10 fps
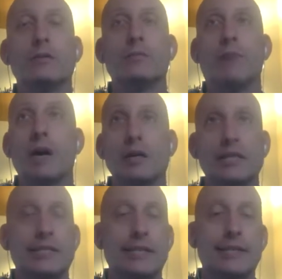
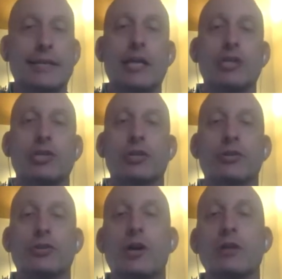bodily
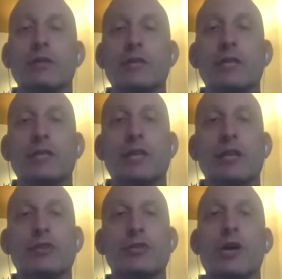sensations. All of these
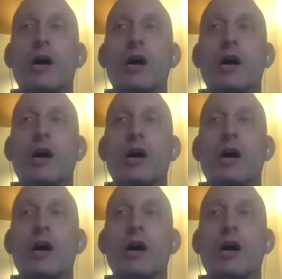things